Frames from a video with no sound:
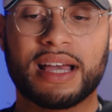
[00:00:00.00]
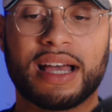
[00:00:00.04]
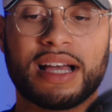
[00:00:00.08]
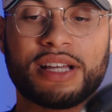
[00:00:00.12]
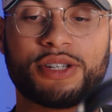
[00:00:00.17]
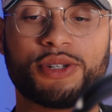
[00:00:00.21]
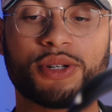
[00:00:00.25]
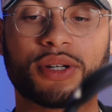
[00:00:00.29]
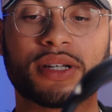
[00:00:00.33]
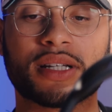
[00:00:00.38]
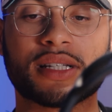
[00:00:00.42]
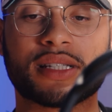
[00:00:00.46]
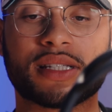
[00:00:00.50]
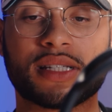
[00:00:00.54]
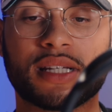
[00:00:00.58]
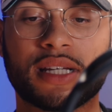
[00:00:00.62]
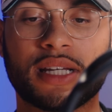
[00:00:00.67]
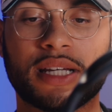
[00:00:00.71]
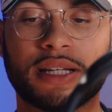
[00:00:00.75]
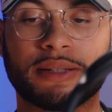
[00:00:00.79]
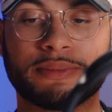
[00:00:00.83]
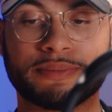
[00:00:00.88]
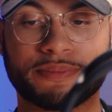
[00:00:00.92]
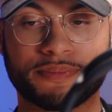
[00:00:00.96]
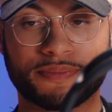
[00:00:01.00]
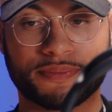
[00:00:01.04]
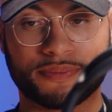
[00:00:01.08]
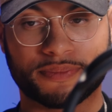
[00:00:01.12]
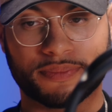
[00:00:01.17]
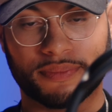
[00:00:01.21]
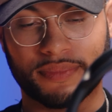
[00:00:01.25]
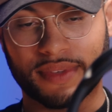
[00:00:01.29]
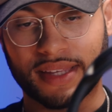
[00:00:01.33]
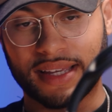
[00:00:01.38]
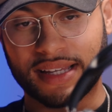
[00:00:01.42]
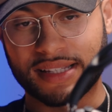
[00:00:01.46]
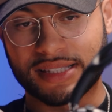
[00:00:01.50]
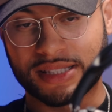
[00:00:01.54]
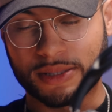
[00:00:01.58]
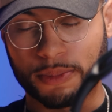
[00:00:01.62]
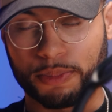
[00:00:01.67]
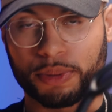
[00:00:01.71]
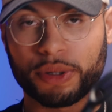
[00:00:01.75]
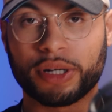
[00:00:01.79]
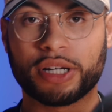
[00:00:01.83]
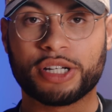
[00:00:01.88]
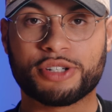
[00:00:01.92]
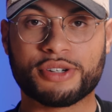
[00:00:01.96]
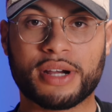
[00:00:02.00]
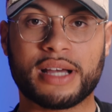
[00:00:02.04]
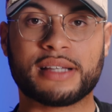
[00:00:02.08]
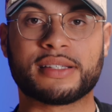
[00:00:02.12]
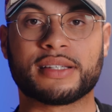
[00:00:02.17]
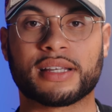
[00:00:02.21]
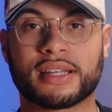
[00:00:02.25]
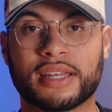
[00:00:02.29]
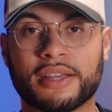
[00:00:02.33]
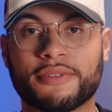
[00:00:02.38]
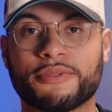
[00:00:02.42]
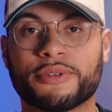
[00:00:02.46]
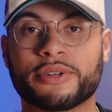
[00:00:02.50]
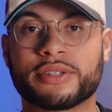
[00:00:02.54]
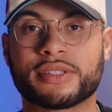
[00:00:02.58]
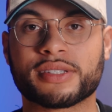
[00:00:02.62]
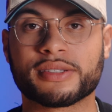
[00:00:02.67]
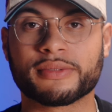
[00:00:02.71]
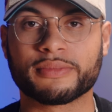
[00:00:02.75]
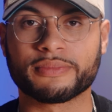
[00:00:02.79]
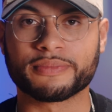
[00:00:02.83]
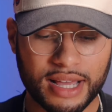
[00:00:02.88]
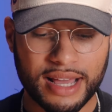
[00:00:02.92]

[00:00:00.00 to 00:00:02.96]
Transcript: As you can see, it's a pretty drastic difference.